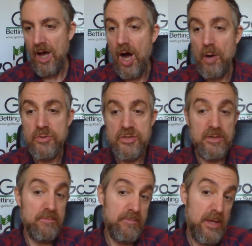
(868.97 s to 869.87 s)
I was,
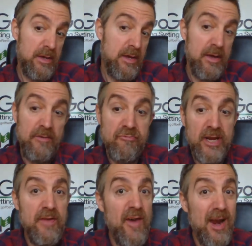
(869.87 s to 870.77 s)
if
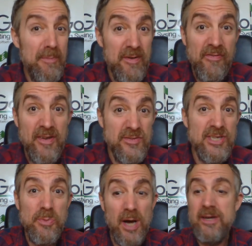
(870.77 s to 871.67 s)
Rickie Fowler had been fifty
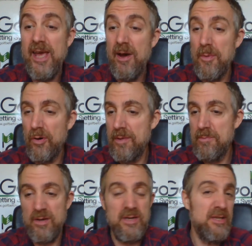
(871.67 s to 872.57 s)
to one, yeah, I'm on him,
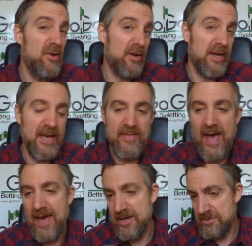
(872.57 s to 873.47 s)
but you're not going to get
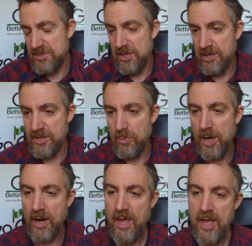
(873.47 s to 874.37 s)
that, and it's thirty to
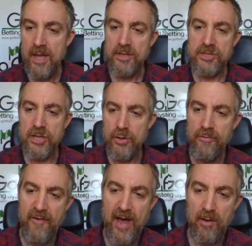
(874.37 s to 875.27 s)
one. Two
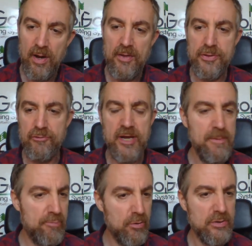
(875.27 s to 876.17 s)
Fowler, three
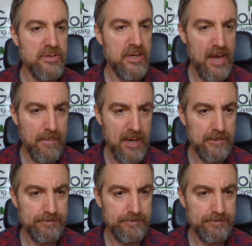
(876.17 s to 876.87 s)
Brooks Koepka.